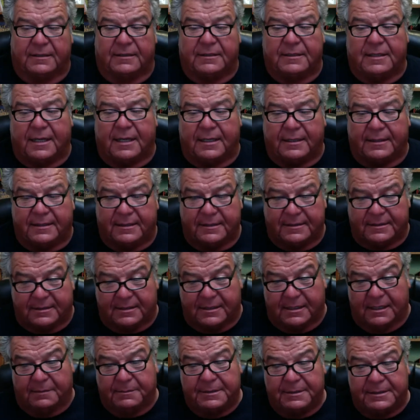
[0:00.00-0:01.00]
Not this
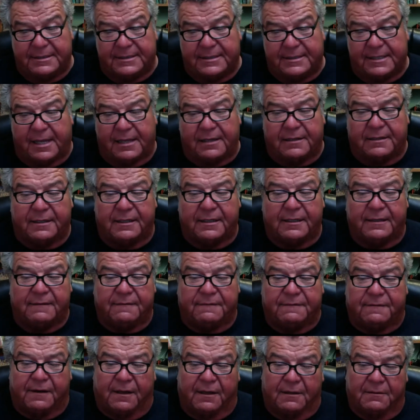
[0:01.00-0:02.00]
coming Saturday, the
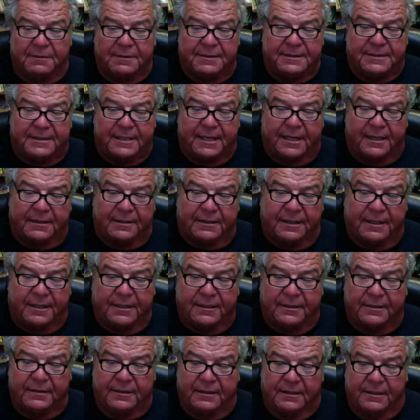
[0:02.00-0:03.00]
following
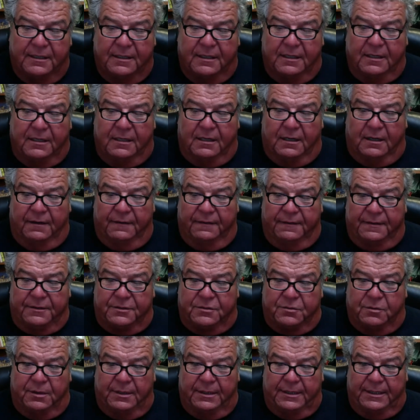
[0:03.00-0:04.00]
Saturday on the
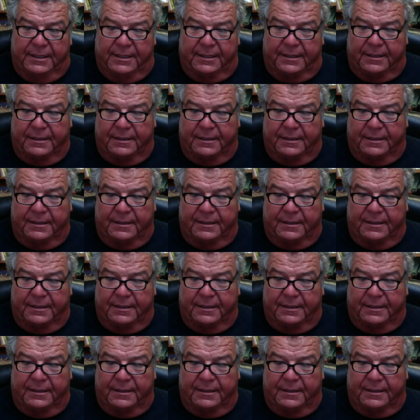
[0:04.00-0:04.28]
20th.